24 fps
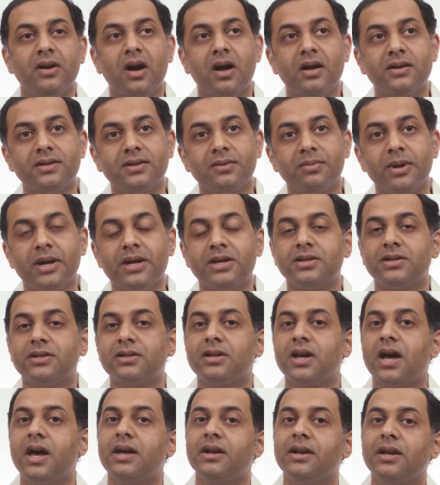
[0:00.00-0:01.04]

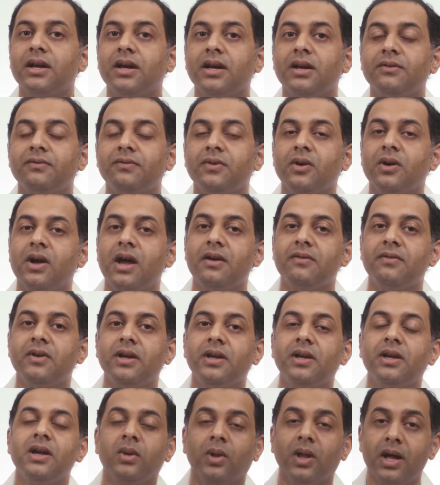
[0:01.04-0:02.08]
constipation, diarrhea, if you're
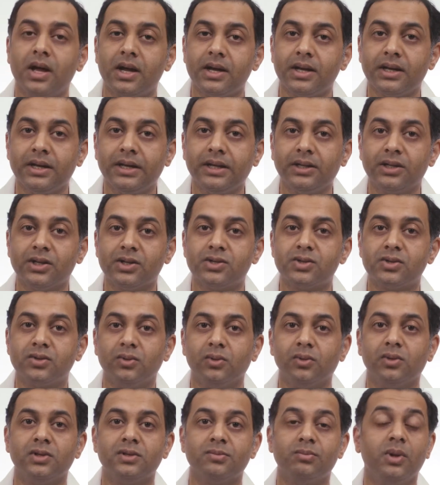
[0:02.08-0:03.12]
having blood in the
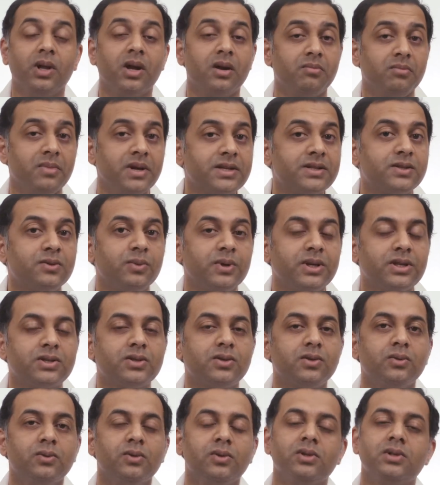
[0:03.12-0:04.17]
stools, blood mixed with
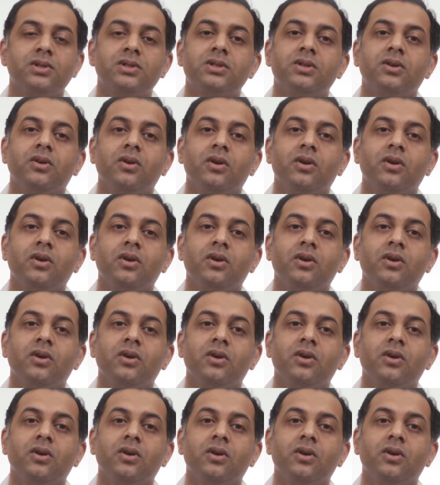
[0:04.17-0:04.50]
stools,